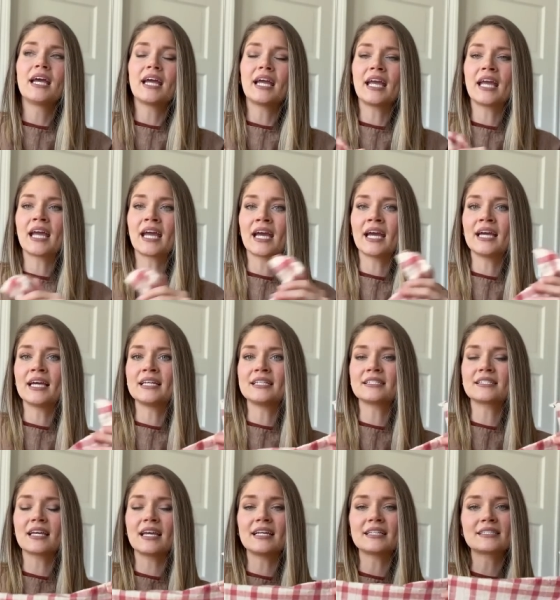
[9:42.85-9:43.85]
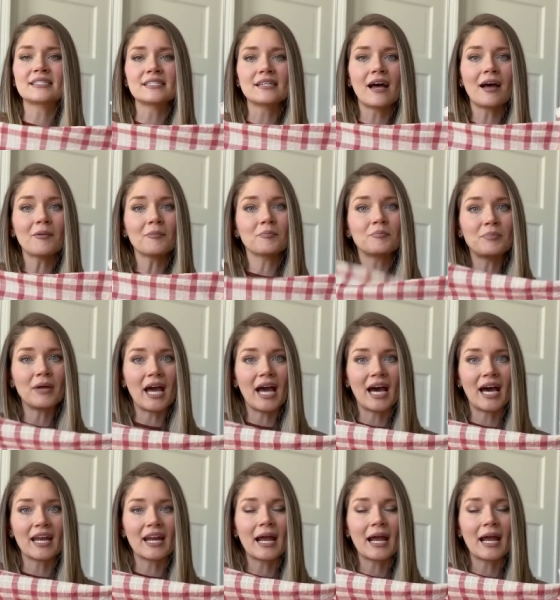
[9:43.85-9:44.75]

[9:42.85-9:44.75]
And it's not bad.